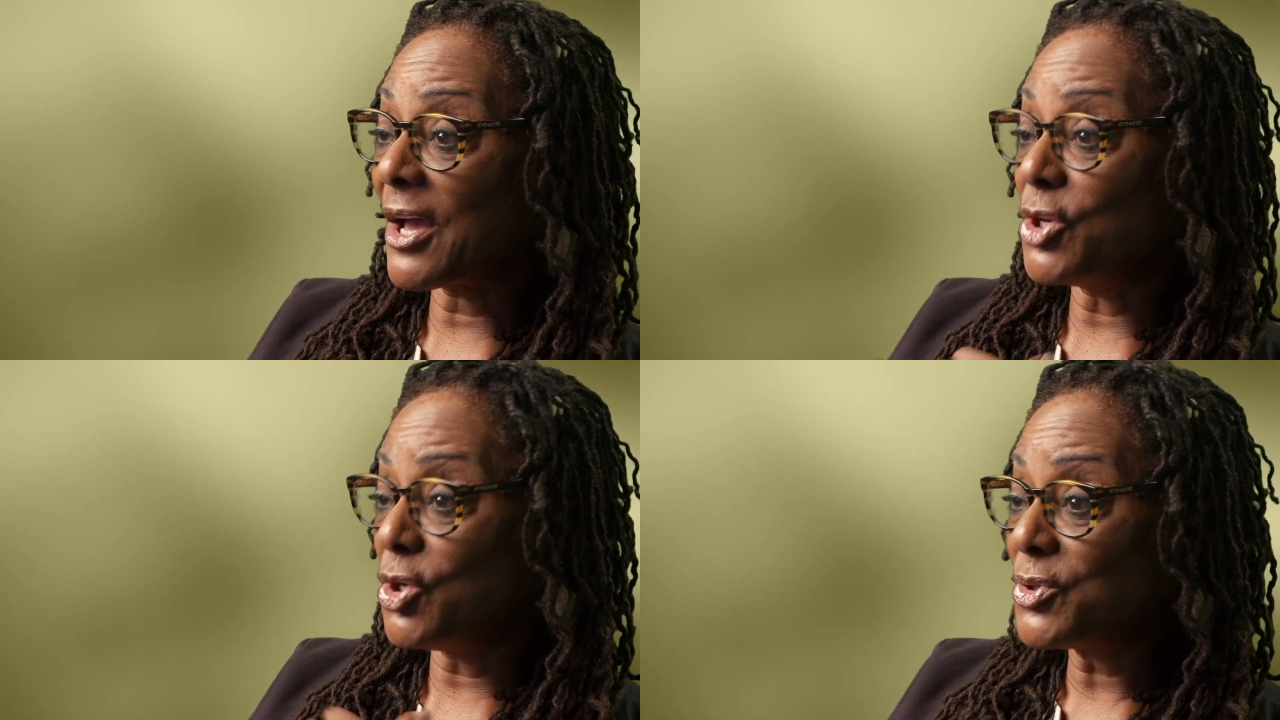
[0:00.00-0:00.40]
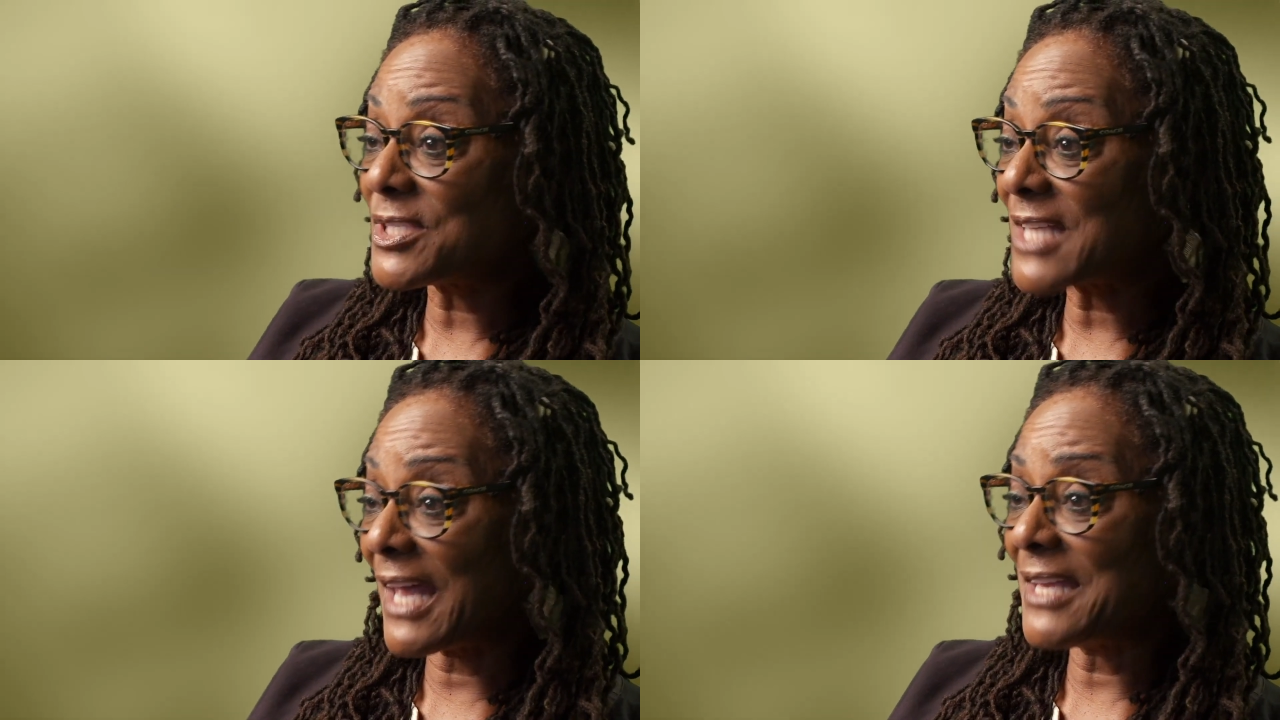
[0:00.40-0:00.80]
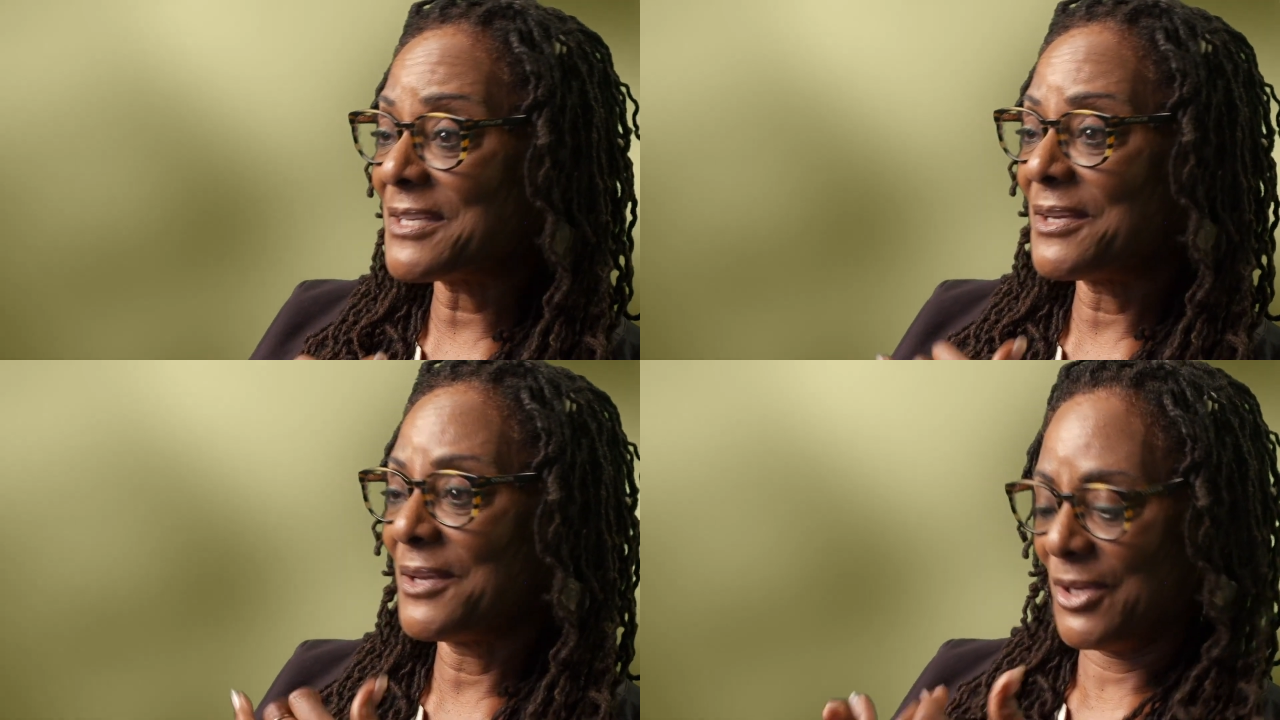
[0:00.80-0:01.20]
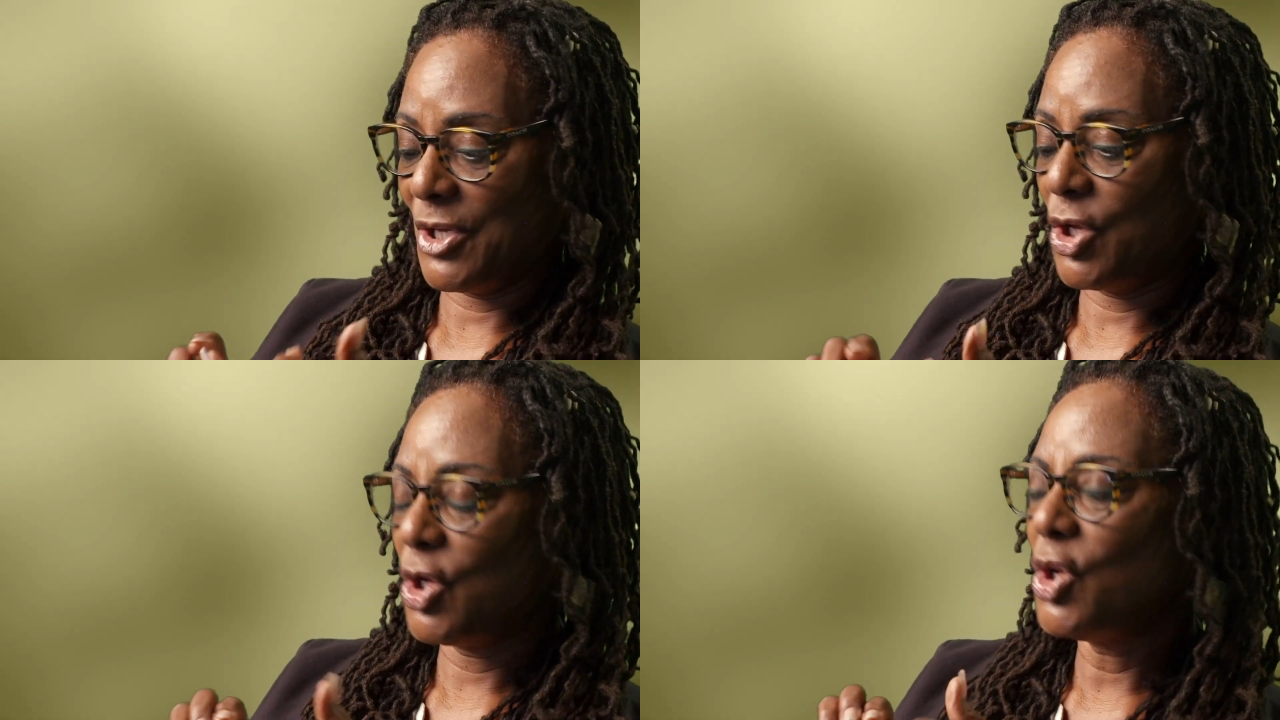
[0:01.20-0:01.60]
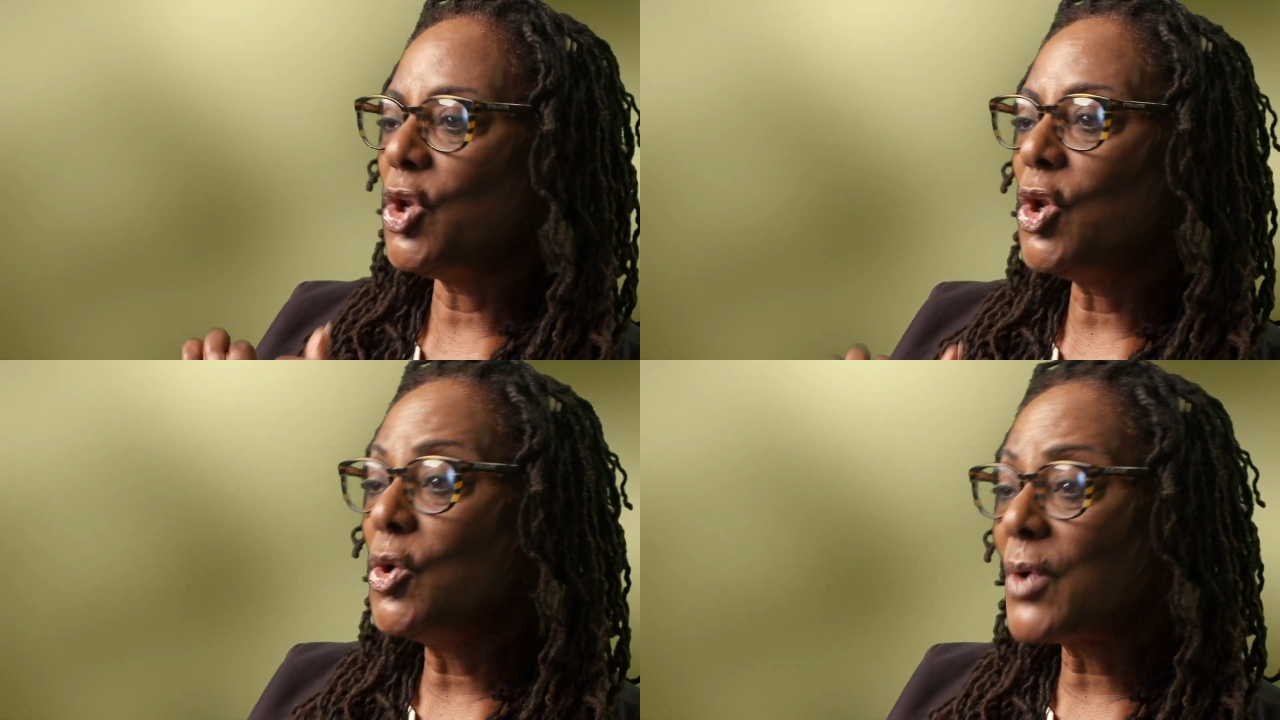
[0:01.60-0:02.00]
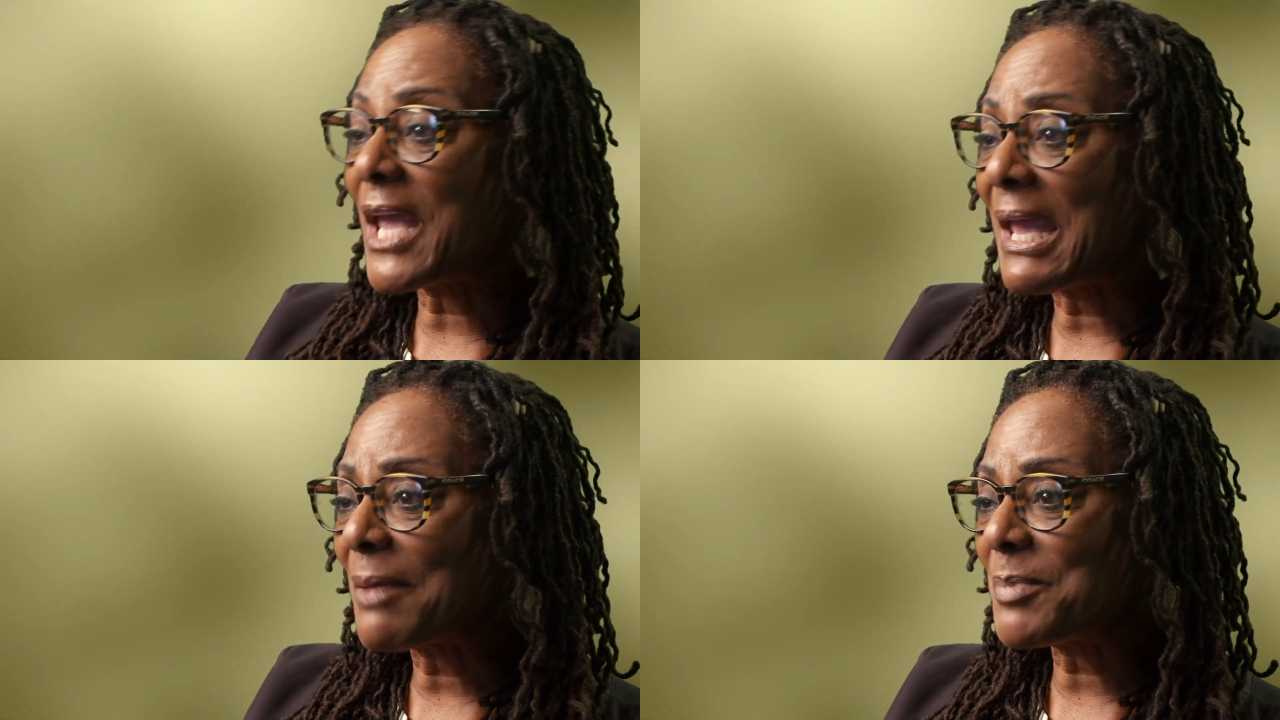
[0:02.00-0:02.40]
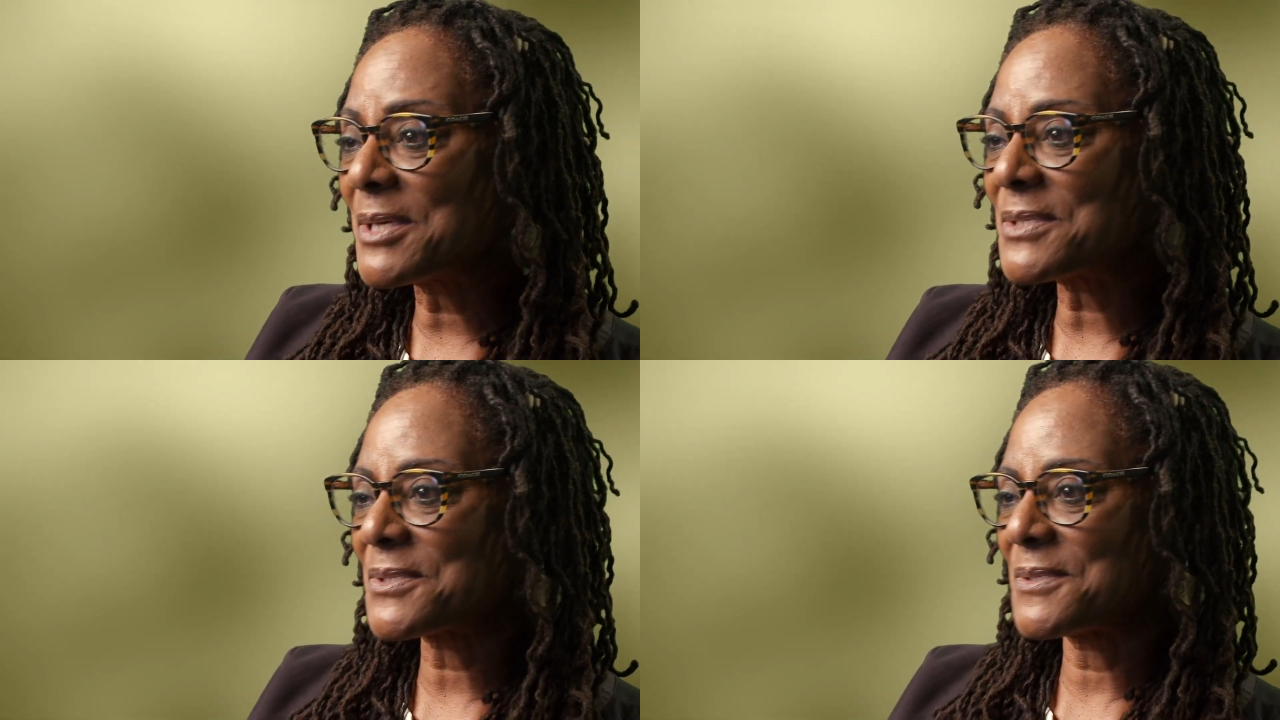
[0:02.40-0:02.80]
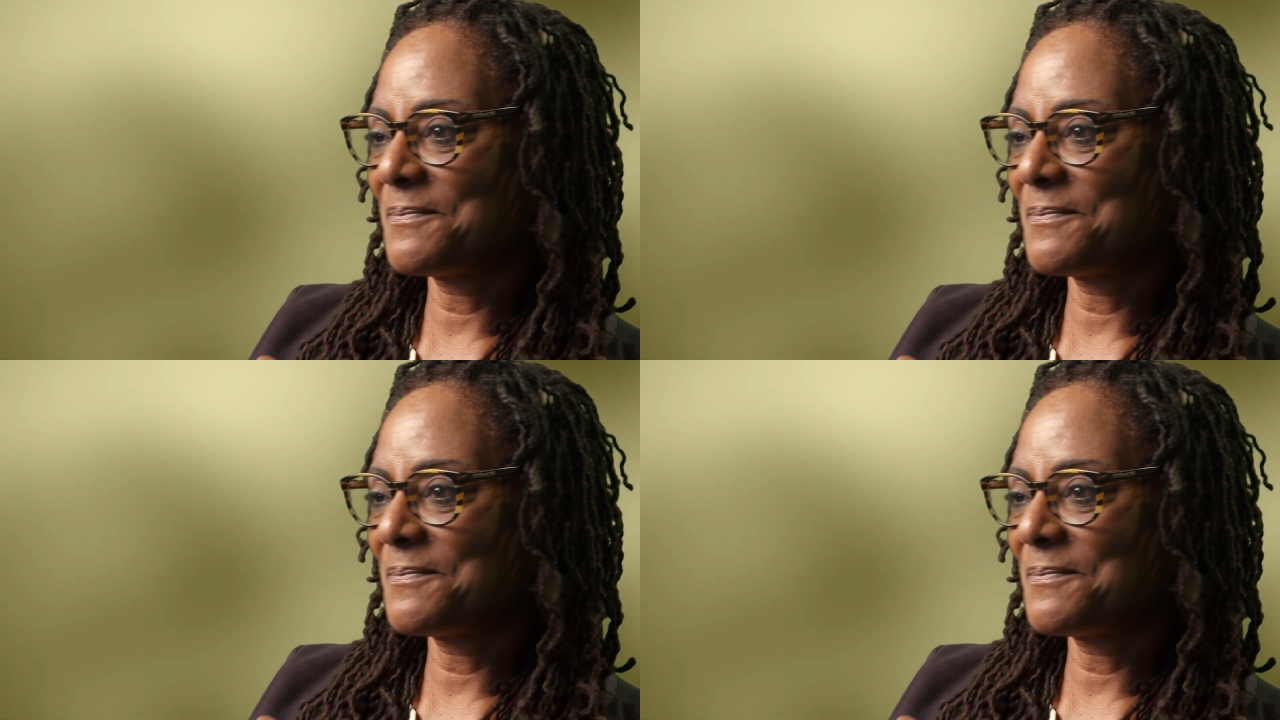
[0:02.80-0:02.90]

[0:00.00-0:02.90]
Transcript: new state, new campus,